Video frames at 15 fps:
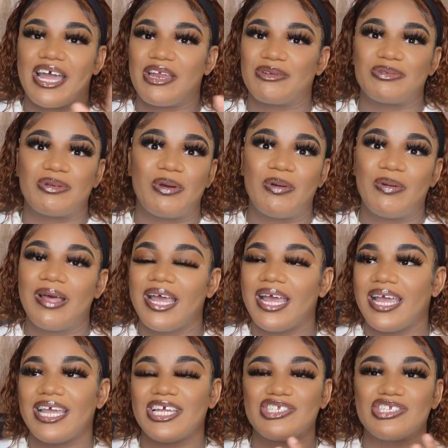don't know,
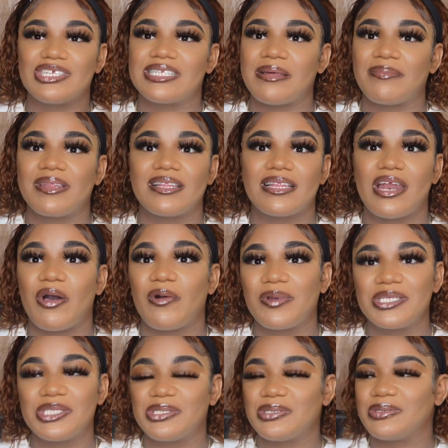it's just something that I
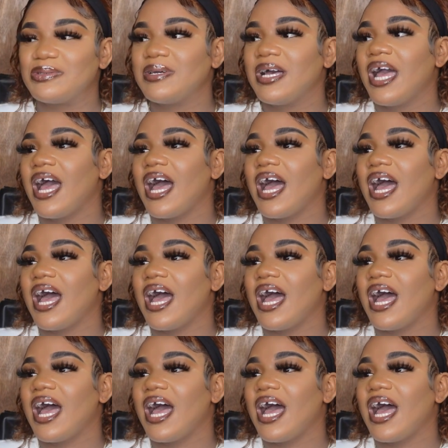always do.